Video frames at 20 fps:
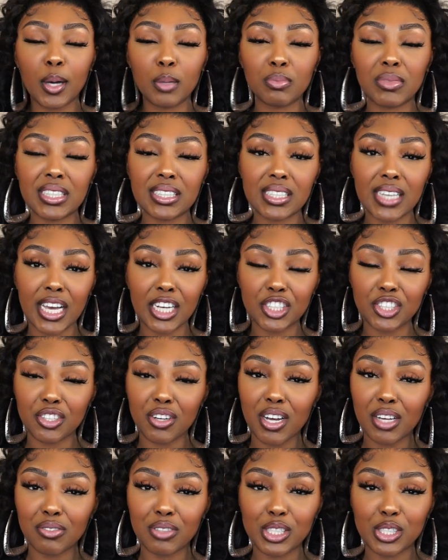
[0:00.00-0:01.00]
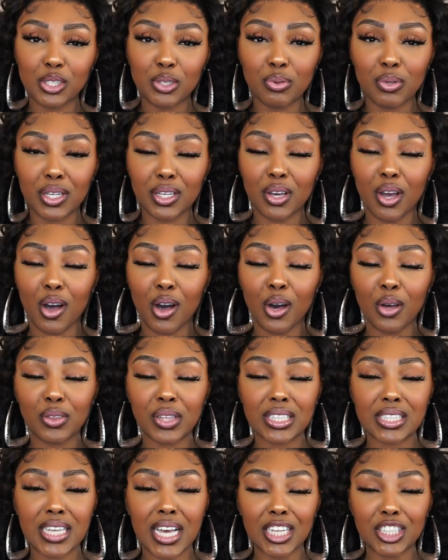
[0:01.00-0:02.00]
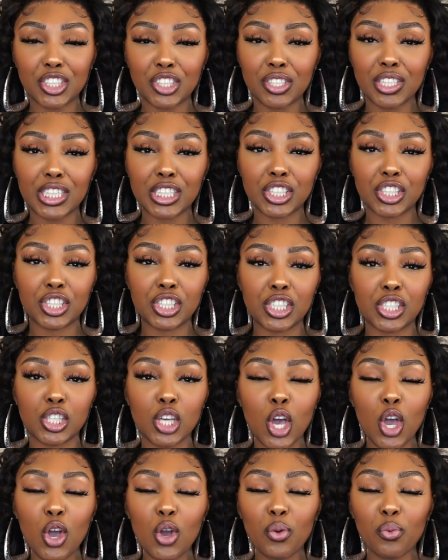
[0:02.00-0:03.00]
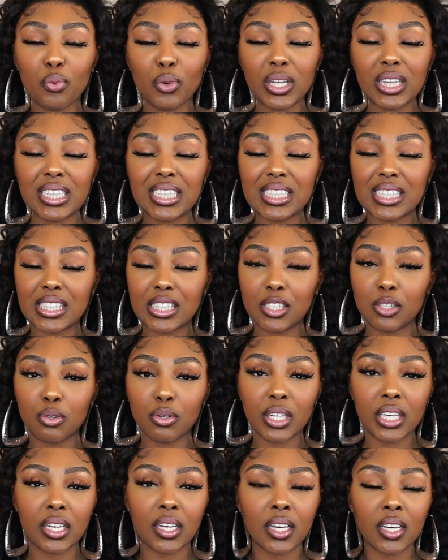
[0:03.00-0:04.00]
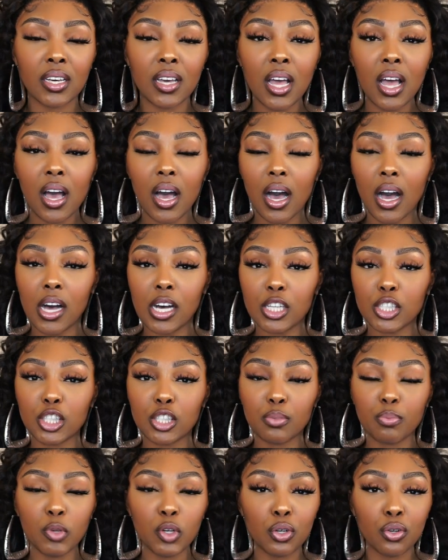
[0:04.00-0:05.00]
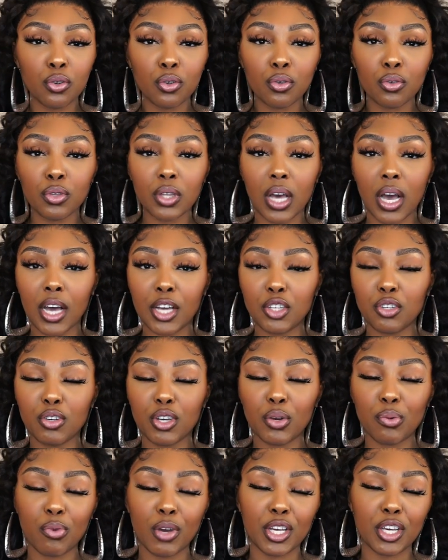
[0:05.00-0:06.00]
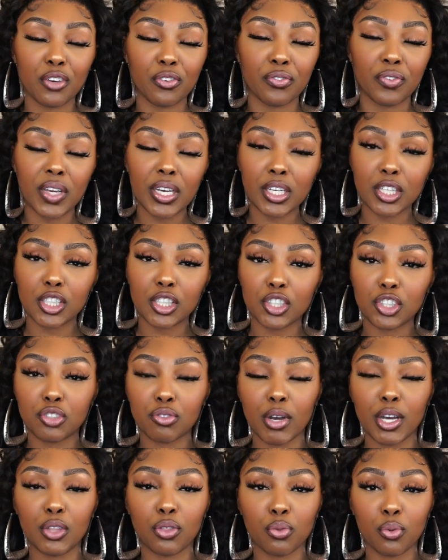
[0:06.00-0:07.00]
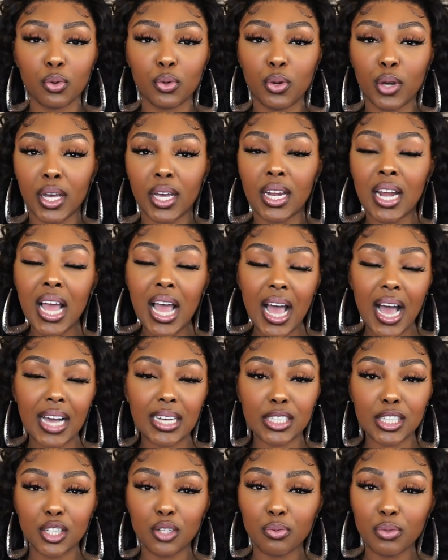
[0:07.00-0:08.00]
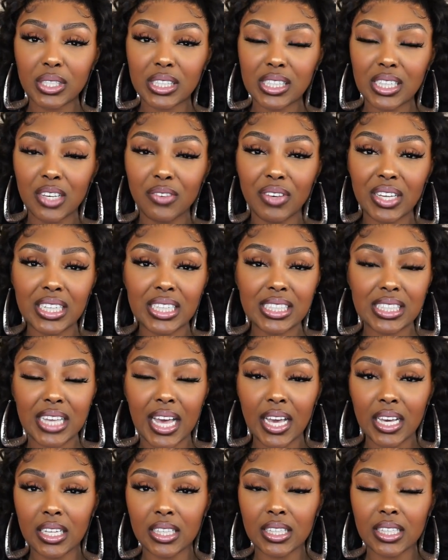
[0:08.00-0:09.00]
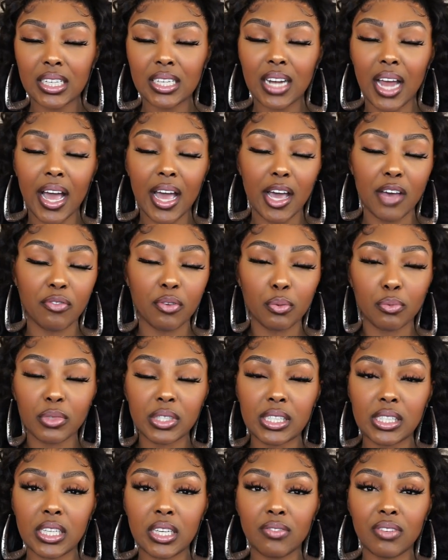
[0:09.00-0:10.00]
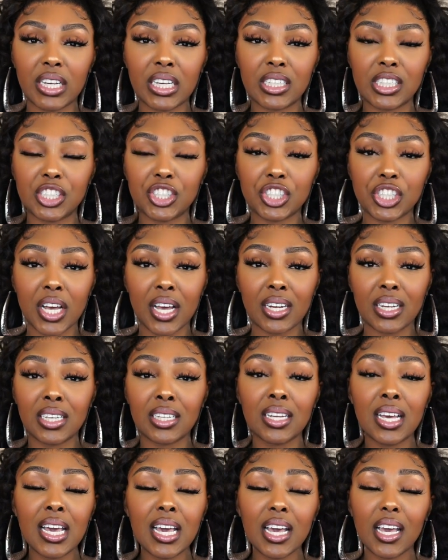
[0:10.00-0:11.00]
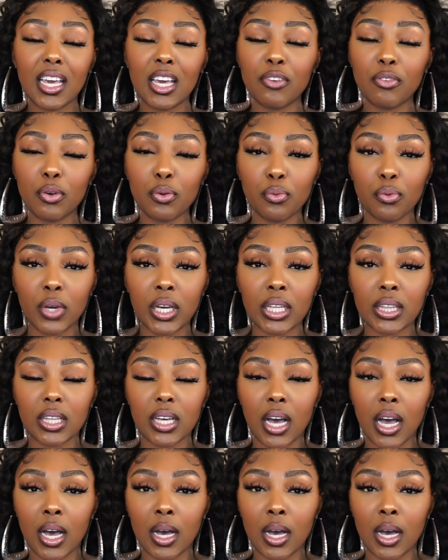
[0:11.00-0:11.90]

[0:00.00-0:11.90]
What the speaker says: The texture of this unit, y'all, the texture is just really silky, smooth. You can run your fingers straight through it. I didn't receive any tangling. I haven't received any shedding. Even with